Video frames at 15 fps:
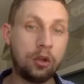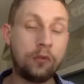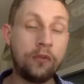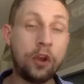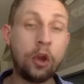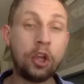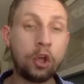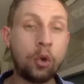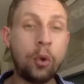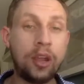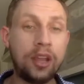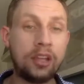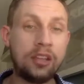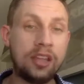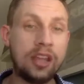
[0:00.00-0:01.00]
very
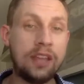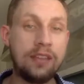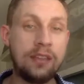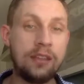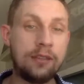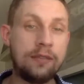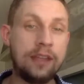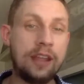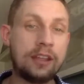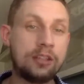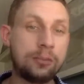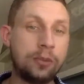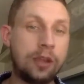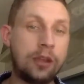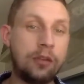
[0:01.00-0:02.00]
quickly on the advanced
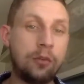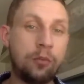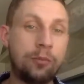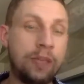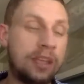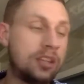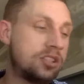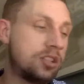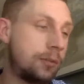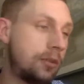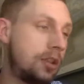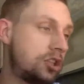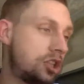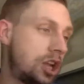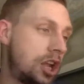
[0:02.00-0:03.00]
plan, making some of
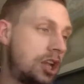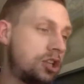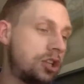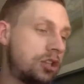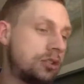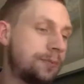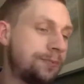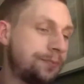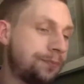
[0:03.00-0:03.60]
these changes.